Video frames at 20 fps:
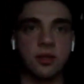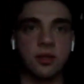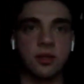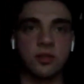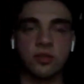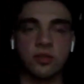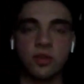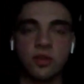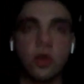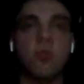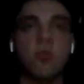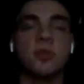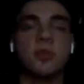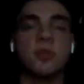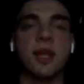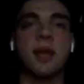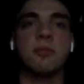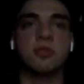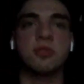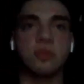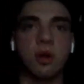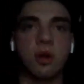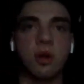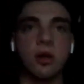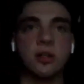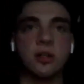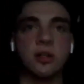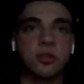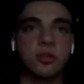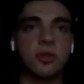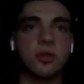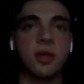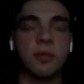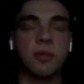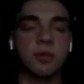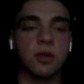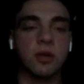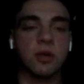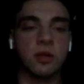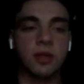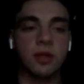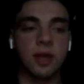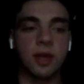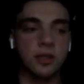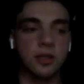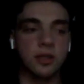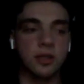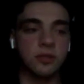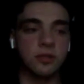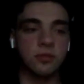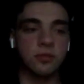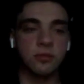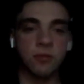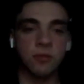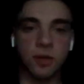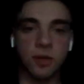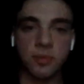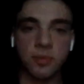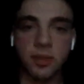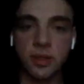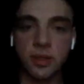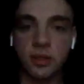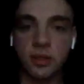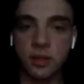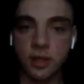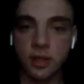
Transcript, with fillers: so damn strong and so damn good that I just want to be